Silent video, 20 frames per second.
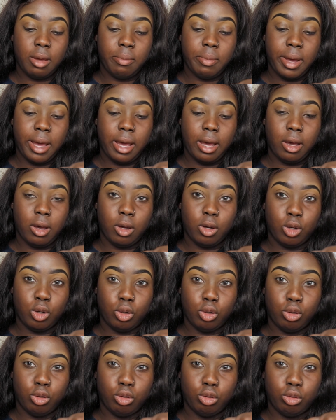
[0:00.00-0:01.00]

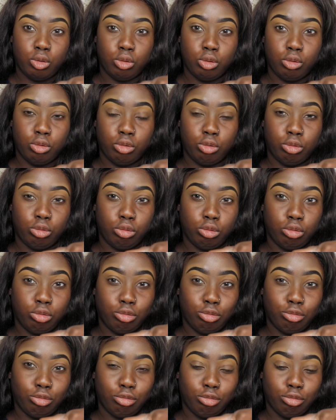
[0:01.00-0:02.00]
about
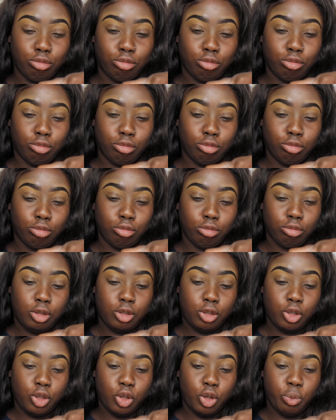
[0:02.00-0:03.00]

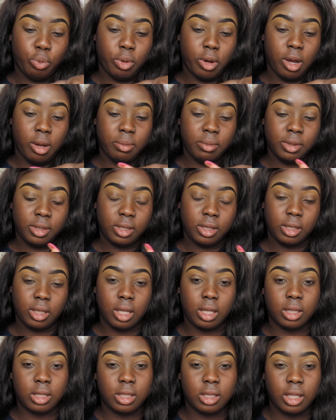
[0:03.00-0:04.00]
two pumps
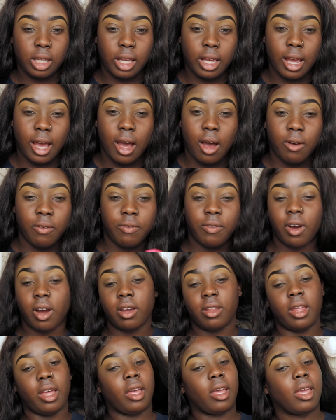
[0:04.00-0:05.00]
and see how
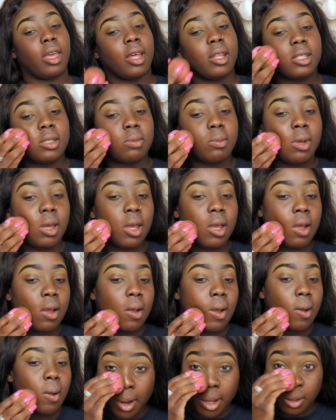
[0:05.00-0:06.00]
far that gets me.
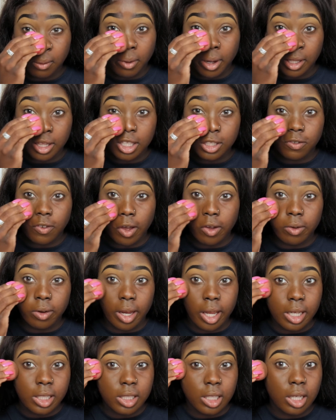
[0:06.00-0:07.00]
By the way, this
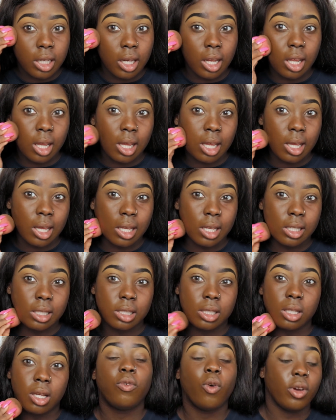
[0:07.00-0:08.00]
foundation
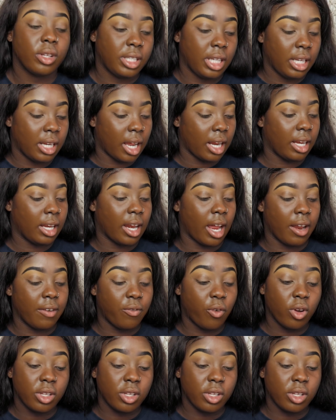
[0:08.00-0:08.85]
is $14.99,